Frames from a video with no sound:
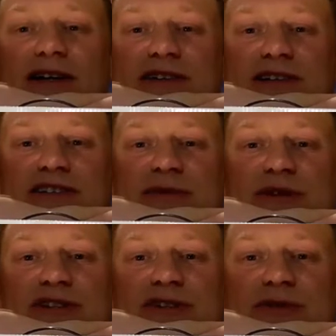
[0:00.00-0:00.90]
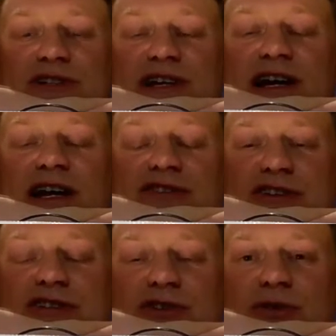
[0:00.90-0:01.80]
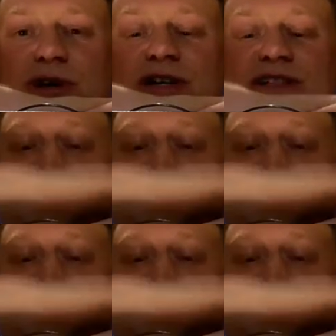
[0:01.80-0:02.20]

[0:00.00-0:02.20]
So similar to Sky Electrics, not quite